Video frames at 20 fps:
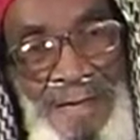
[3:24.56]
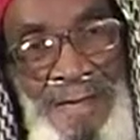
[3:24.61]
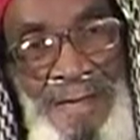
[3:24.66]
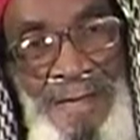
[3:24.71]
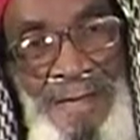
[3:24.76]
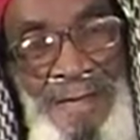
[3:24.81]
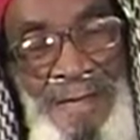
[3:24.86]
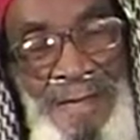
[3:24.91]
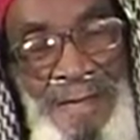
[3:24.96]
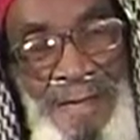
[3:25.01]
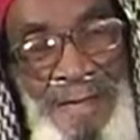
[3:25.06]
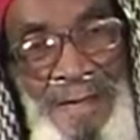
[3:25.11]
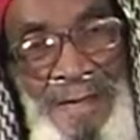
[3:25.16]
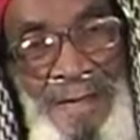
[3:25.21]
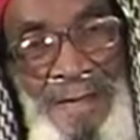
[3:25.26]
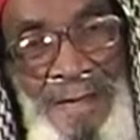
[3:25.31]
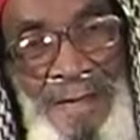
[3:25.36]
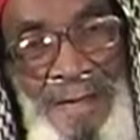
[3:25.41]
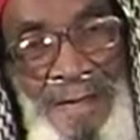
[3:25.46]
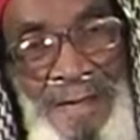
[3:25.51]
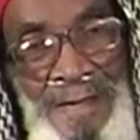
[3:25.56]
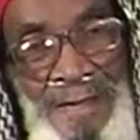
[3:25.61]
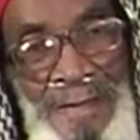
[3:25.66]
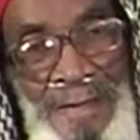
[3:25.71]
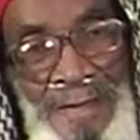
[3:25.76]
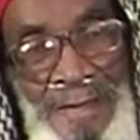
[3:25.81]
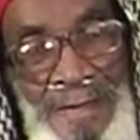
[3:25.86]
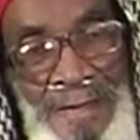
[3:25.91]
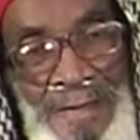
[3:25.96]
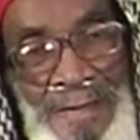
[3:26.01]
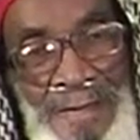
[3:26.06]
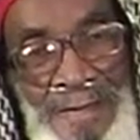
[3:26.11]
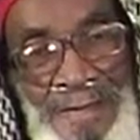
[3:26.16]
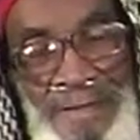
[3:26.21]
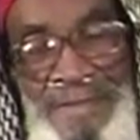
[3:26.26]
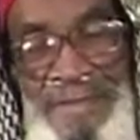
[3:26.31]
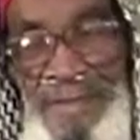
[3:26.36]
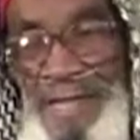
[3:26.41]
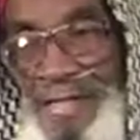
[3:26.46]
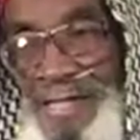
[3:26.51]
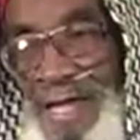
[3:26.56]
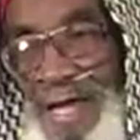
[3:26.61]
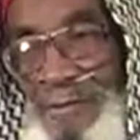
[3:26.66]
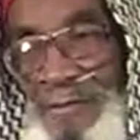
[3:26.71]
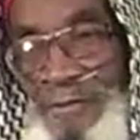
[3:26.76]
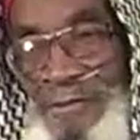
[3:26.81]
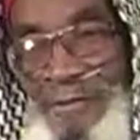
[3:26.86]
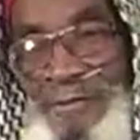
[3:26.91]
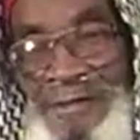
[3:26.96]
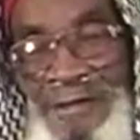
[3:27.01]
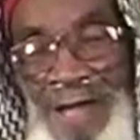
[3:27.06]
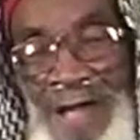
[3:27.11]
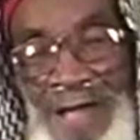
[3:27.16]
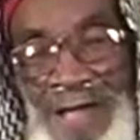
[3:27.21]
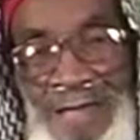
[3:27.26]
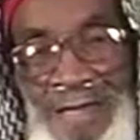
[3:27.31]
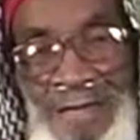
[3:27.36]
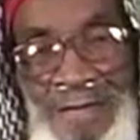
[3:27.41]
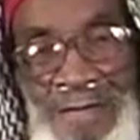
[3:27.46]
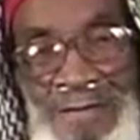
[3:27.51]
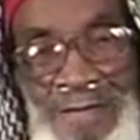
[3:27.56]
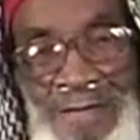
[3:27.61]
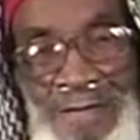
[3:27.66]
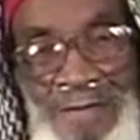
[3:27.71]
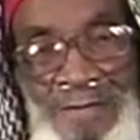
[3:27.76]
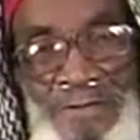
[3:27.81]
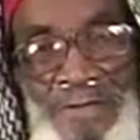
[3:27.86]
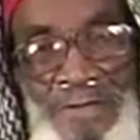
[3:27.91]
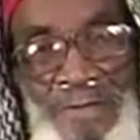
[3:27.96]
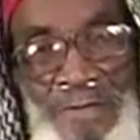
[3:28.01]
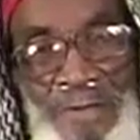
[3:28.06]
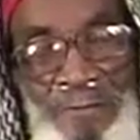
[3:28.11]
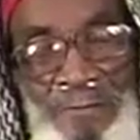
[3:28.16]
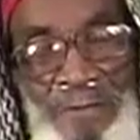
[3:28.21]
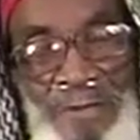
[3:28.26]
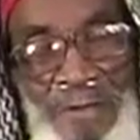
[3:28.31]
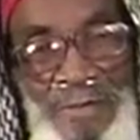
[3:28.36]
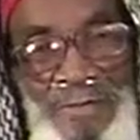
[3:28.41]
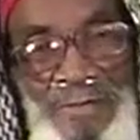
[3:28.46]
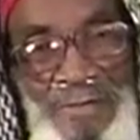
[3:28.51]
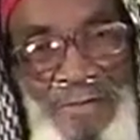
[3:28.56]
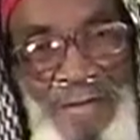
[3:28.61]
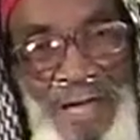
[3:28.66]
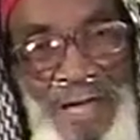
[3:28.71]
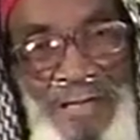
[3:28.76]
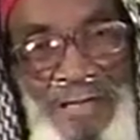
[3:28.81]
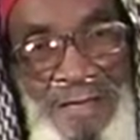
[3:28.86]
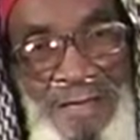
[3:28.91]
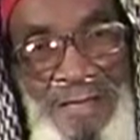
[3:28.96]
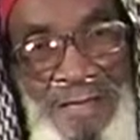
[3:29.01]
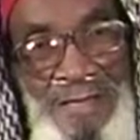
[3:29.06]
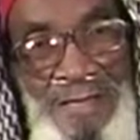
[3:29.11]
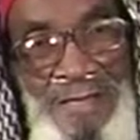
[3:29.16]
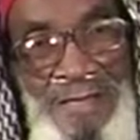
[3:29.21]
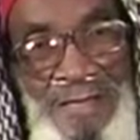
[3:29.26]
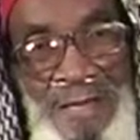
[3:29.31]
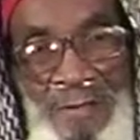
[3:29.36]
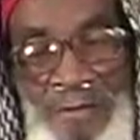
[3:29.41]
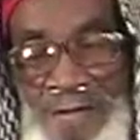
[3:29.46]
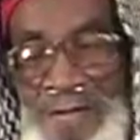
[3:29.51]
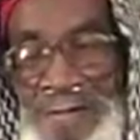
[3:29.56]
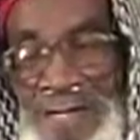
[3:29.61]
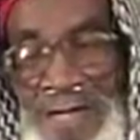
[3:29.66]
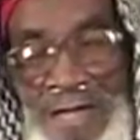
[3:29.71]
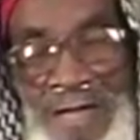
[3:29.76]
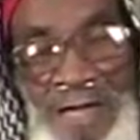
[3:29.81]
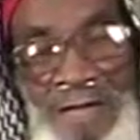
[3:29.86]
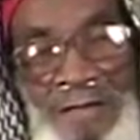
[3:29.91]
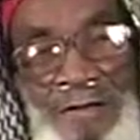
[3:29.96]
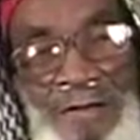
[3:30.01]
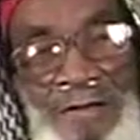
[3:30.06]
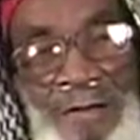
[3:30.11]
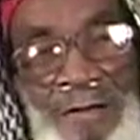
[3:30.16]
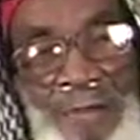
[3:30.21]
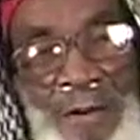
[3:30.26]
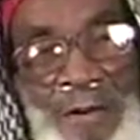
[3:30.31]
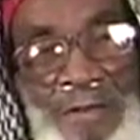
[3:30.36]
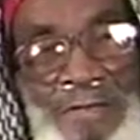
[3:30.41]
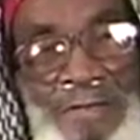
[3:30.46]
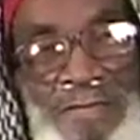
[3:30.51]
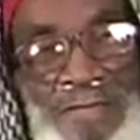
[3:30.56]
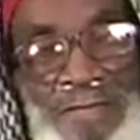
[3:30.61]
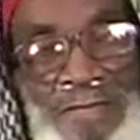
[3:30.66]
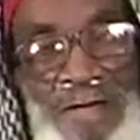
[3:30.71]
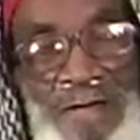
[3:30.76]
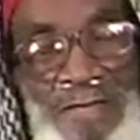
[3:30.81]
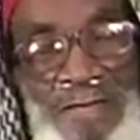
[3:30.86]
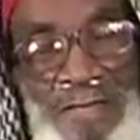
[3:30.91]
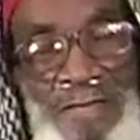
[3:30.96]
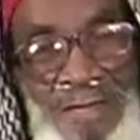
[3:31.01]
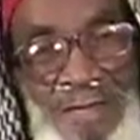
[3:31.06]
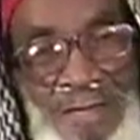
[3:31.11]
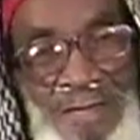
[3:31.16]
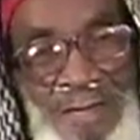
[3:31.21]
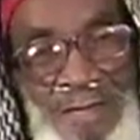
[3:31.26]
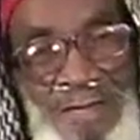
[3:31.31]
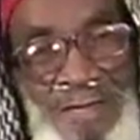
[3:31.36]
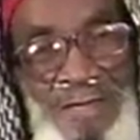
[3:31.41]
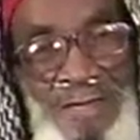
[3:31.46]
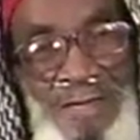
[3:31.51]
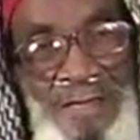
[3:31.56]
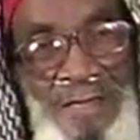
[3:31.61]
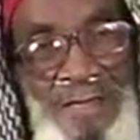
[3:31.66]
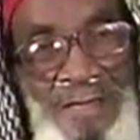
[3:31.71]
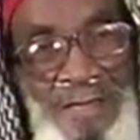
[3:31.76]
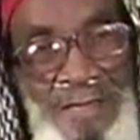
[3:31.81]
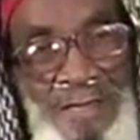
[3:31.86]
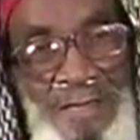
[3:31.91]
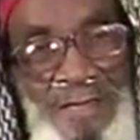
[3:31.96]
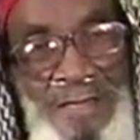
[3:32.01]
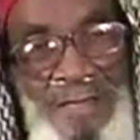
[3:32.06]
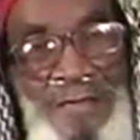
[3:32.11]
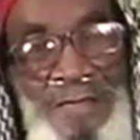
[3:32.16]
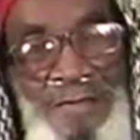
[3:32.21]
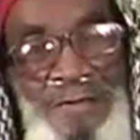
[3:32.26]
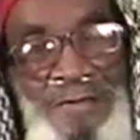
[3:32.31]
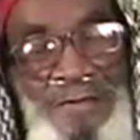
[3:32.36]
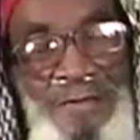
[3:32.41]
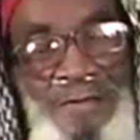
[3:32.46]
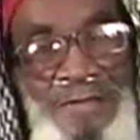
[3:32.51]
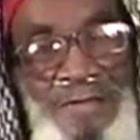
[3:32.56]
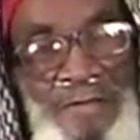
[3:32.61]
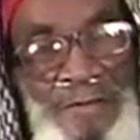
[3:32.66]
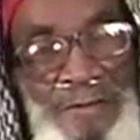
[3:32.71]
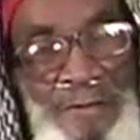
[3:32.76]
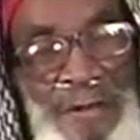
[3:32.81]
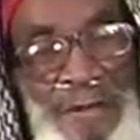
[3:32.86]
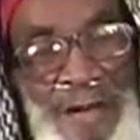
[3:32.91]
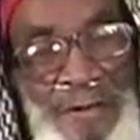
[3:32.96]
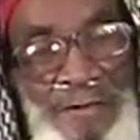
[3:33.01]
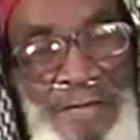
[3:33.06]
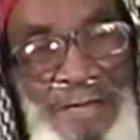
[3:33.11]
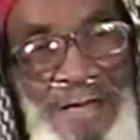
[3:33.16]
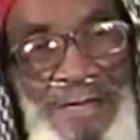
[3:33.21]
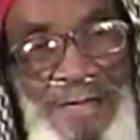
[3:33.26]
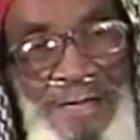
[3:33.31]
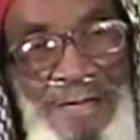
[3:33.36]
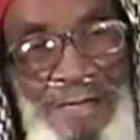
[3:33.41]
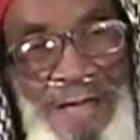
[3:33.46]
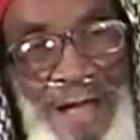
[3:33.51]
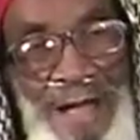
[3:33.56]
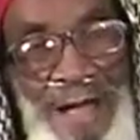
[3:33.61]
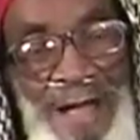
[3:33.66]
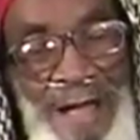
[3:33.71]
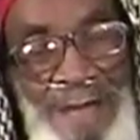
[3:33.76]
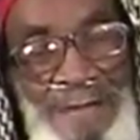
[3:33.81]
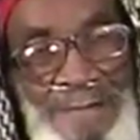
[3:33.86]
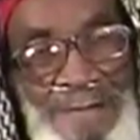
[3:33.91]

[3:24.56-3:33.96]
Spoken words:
You seen that when she got killed. They was together. They was naked on a boat together, and she was still married at the time.